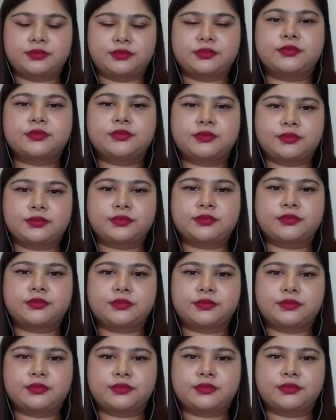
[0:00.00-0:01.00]

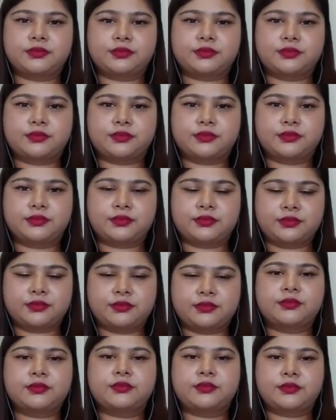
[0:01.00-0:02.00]

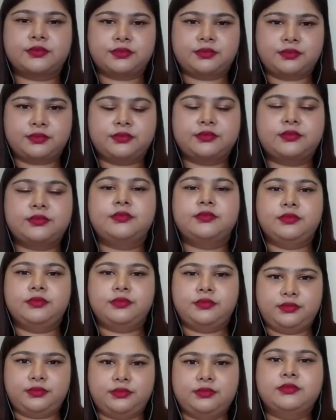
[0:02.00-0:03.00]

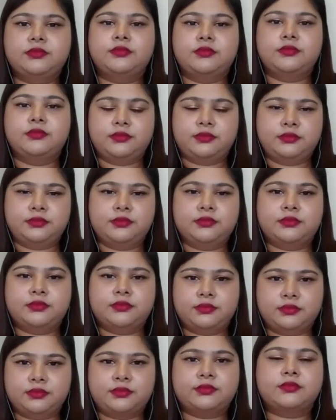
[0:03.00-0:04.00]

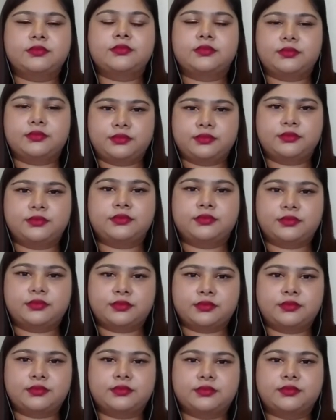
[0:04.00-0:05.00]

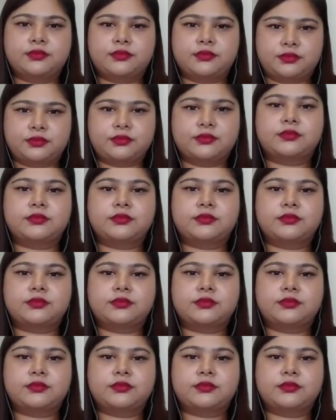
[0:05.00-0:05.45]
[no speech]